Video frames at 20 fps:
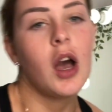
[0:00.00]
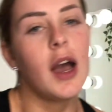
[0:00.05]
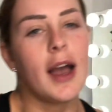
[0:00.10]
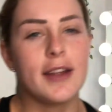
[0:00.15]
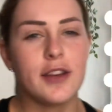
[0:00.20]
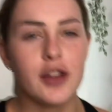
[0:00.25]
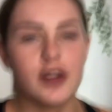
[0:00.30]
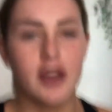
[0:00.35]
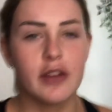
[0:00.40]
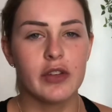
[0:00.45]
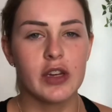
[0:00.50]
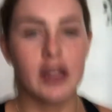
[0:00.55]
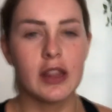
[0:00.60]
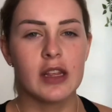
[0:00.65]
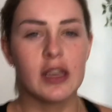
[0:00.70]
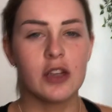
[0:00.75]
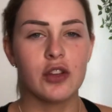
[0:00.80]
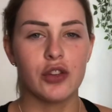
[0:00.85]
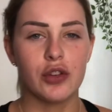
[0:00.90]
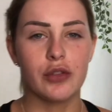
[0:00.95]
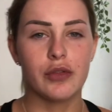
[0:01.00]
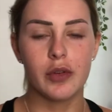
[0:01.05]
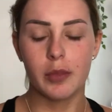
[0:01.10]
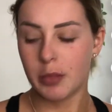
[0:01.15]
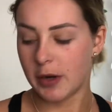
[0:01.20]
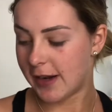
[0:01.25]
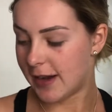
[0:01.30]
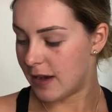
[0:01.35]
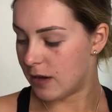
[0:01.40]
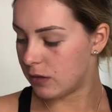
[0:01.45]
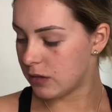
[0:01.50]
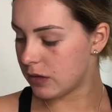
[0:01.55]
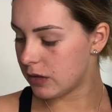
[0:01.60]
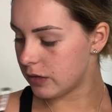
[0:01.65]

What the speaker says: I don't have anything new for brows,